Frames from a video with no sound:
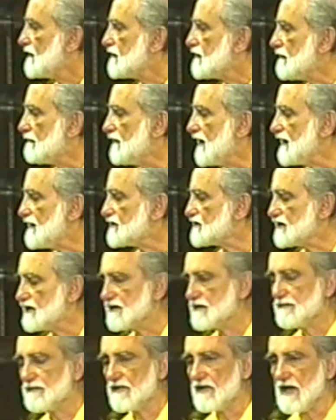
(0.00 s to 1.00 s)
the
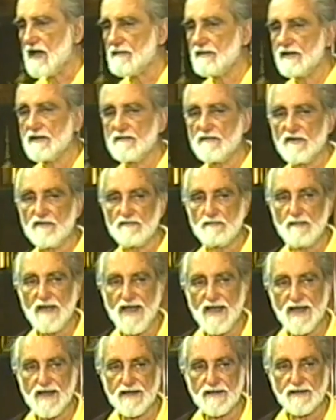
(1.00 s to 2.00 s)
basic problem of
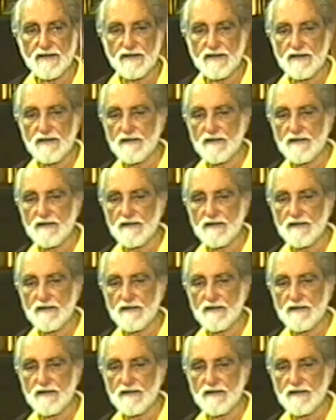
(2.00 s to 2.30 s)
man,